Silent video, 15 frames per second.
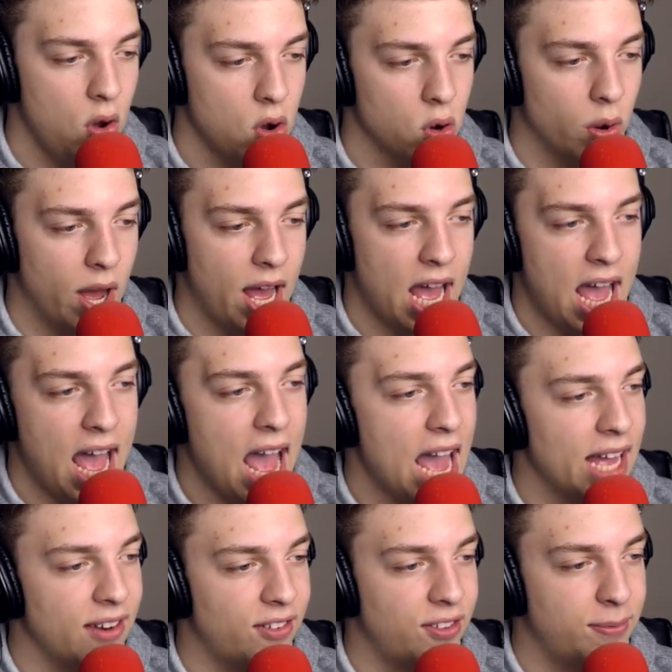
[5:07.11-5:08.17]
Oh, a
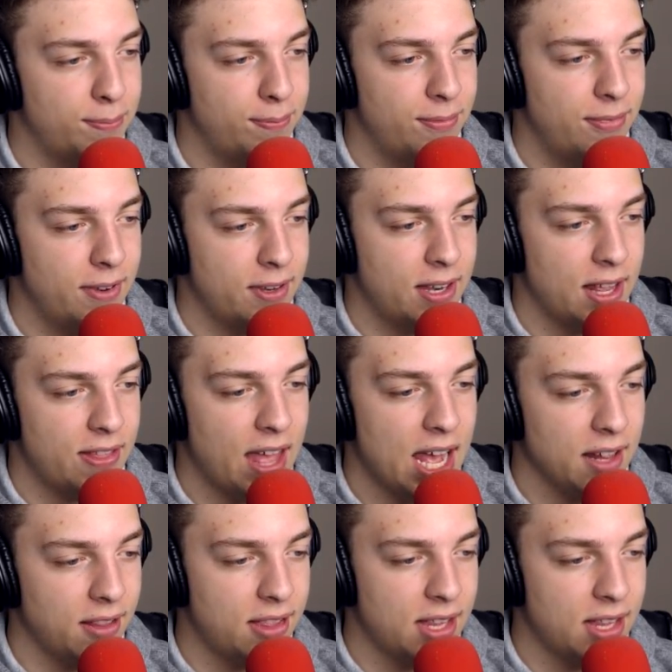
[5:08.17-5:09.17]
hat. Th that